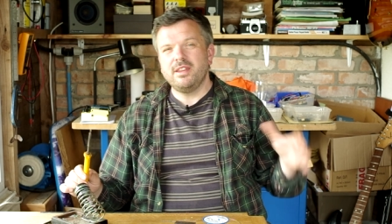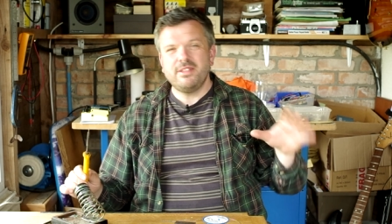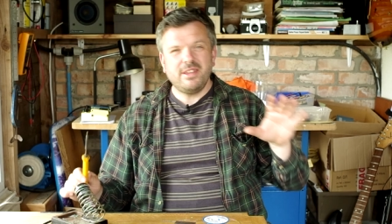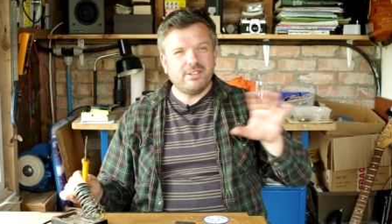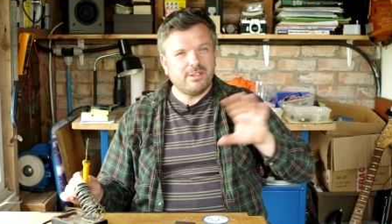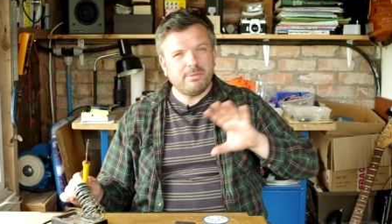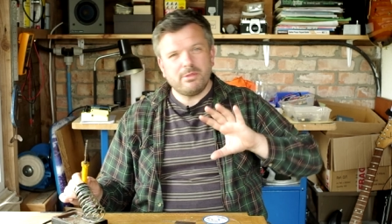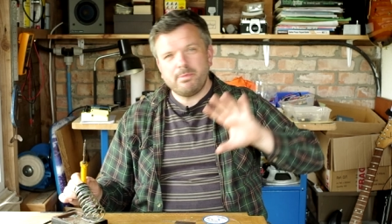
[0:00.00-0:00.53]

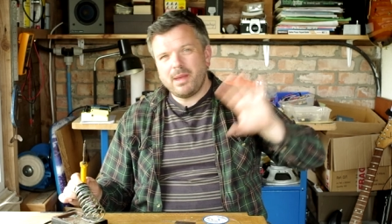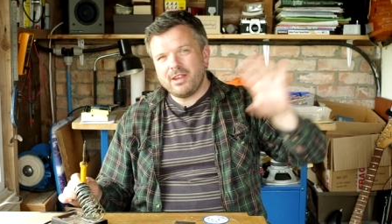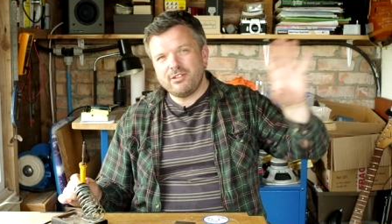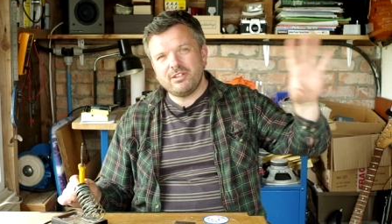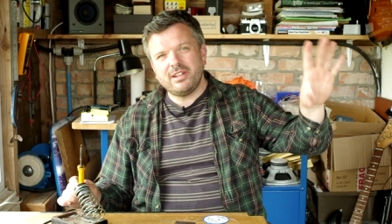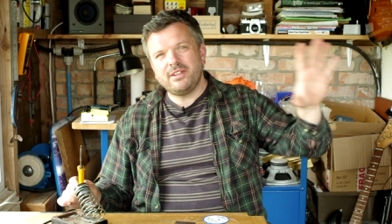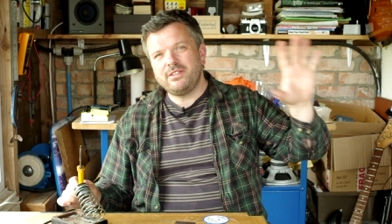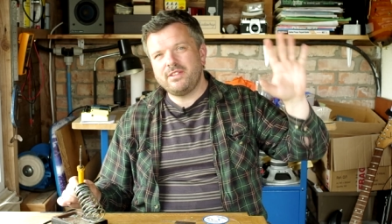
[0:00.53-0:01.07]
There's some
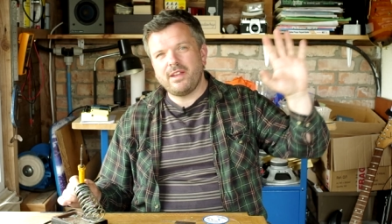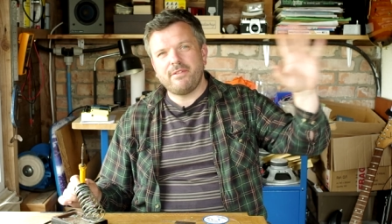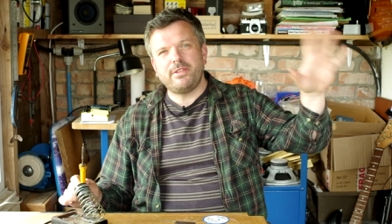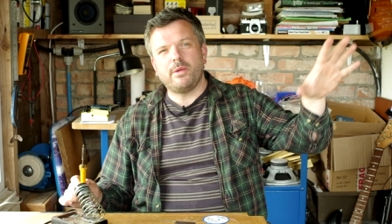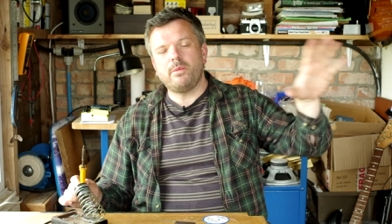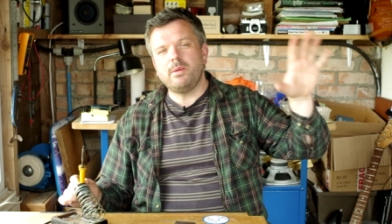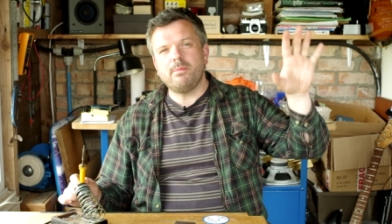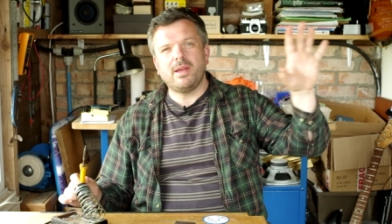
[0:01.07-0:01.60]
specialist stuff
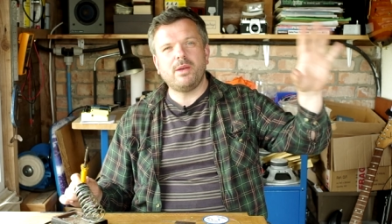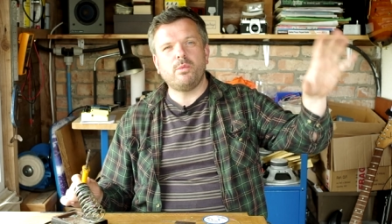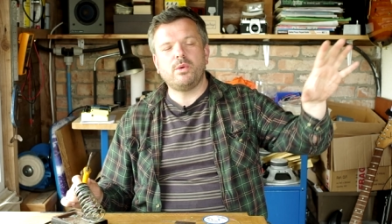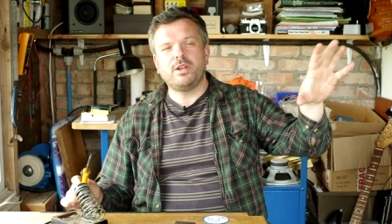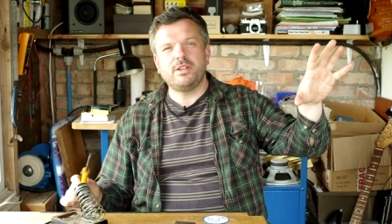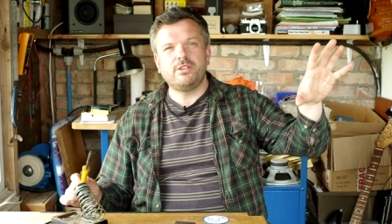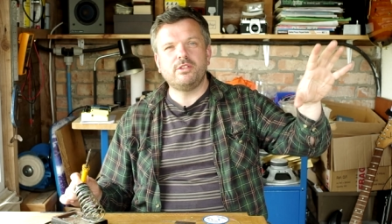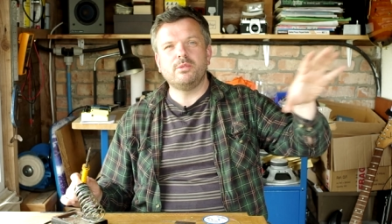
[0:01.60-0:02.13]
that we might
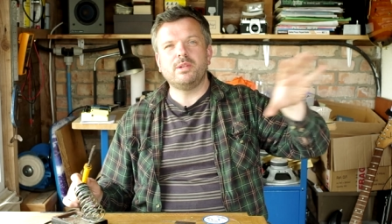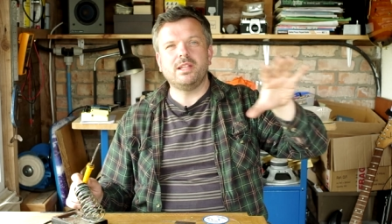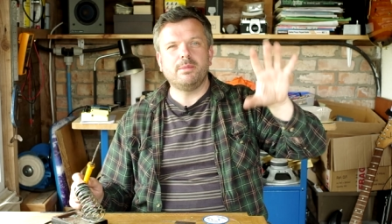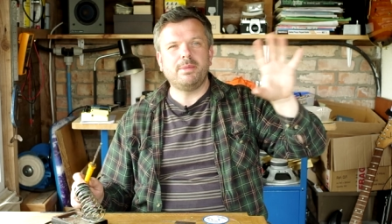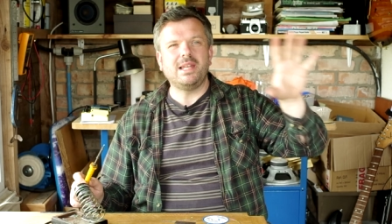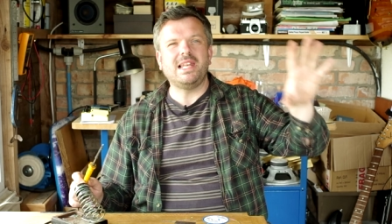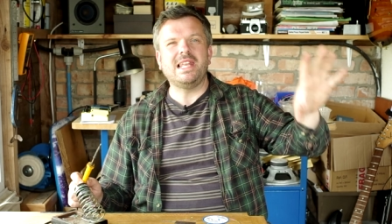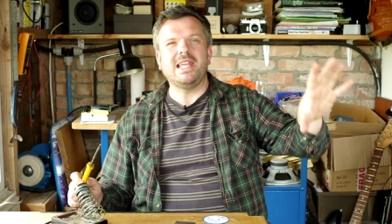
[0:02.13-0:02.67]
want to do a little
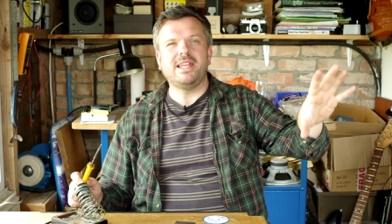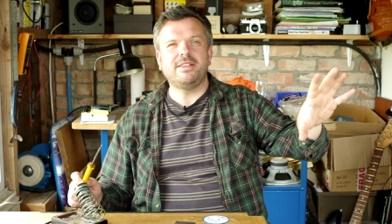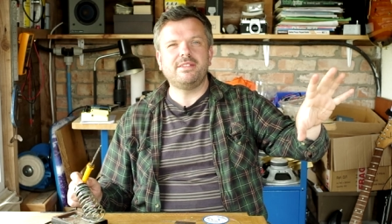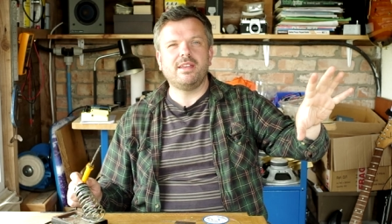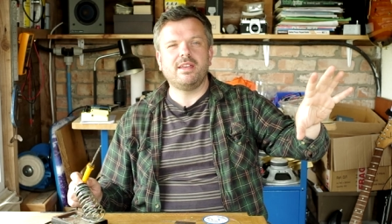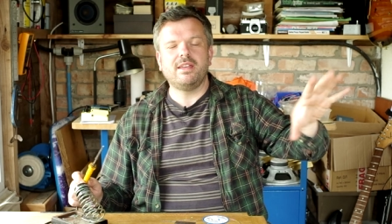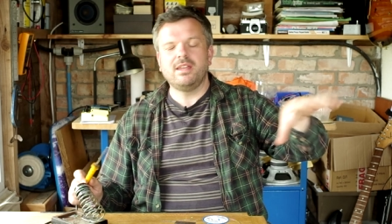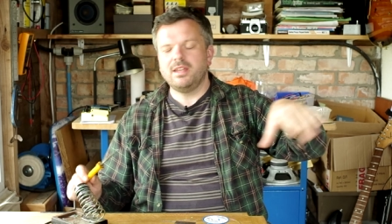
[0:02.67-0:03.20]
bit
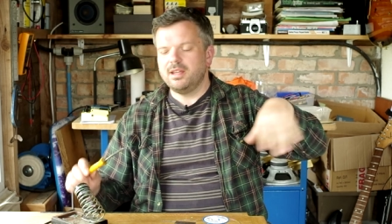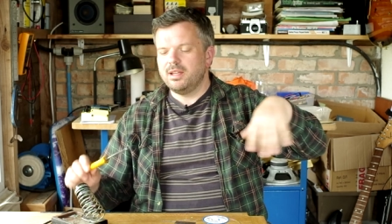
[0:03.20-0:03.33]
later